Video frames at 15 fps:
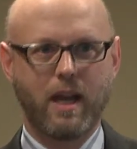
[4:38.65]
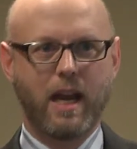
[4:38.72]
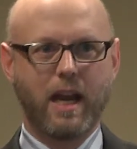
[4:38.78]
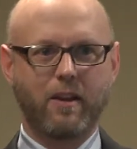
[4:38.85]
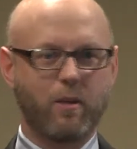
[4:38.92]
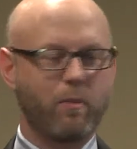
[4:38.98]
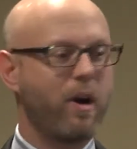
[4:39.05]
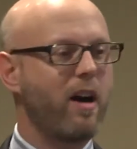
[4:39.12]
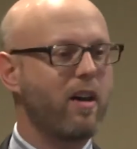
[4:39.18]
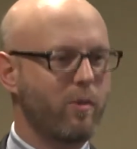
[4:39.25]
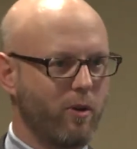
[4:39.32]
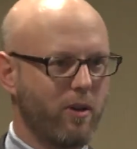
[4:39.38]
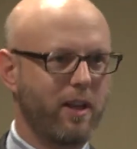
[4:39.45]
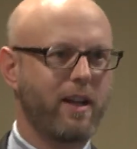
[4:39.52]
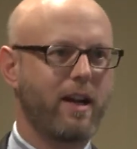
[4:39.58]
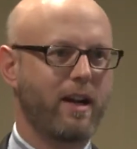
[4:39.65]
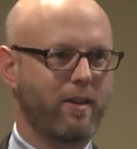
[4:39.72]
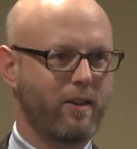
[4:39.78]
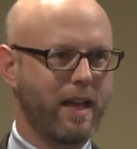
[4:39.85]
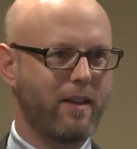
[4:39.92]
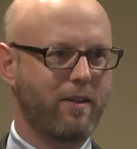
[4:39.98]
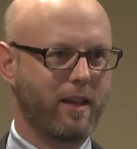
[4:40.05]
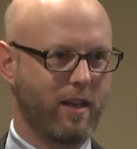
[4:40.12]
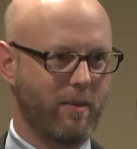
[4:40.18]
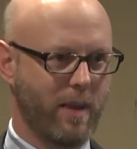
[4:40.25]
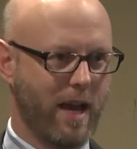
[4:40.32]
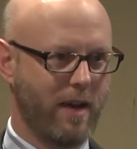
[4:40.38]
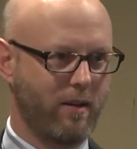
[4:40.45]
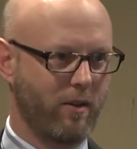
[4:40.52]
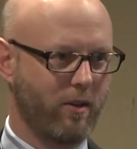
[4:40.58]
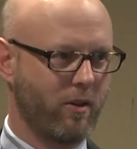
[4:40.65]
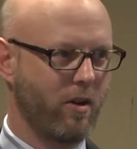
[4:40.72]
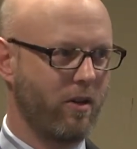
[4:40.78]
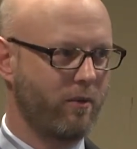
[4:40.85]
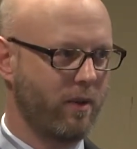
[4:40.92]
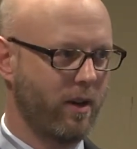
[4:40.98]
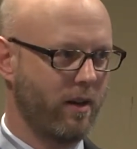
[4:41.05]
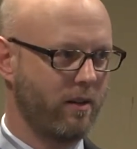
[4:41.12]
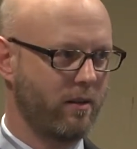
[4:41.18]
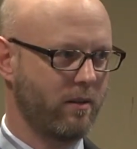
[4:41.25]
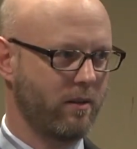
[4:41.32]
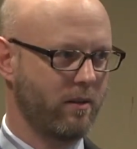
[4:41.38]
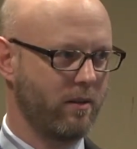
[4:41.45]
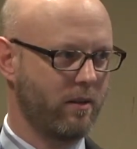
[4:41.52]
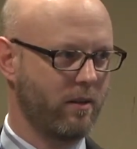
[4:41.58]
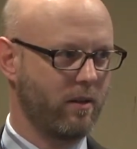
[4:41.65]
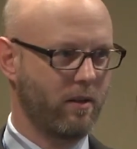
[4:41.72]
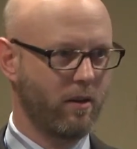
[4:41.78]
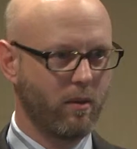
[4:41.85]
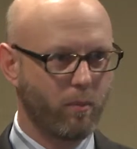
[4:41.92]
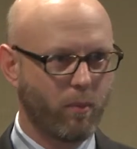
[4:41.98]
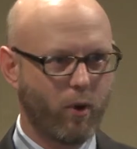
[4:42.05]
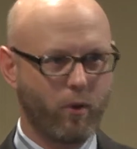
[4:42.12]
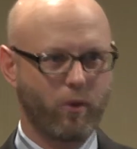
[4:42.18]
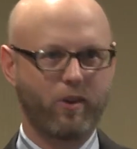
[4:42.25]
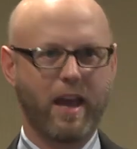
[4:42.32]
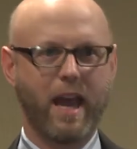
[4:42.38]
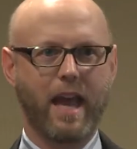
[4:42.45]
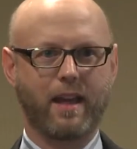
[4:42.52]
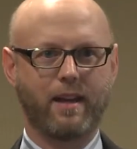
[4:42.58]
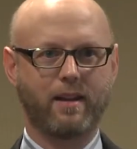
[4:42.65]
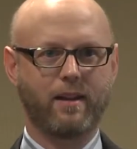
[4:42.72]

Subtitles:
It's impossible in the United States to get a patent on software, per se.